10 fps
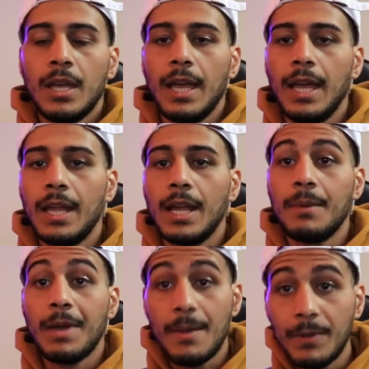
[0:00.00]
And
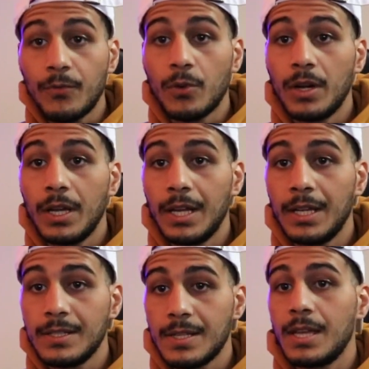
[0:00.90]
I'm happy for it, and
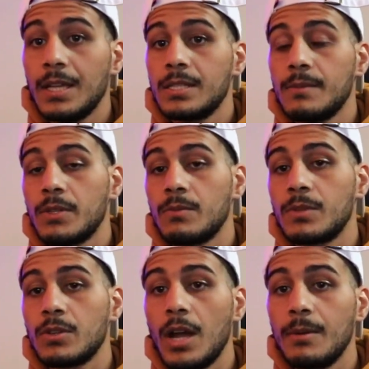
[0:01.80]
I did gain some
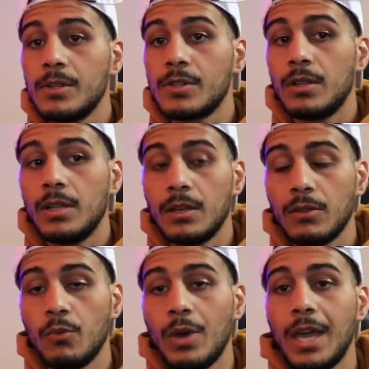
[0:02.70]
subscribers along
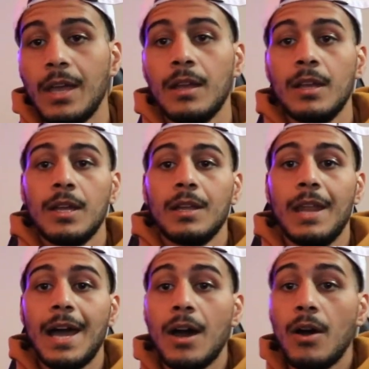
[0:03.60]
the way.
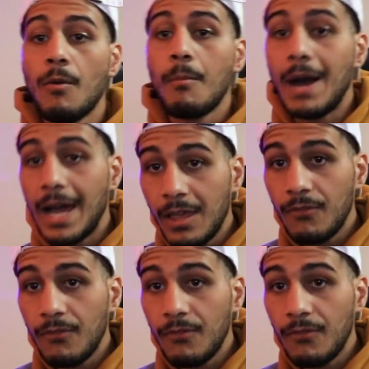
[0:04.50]
Now, my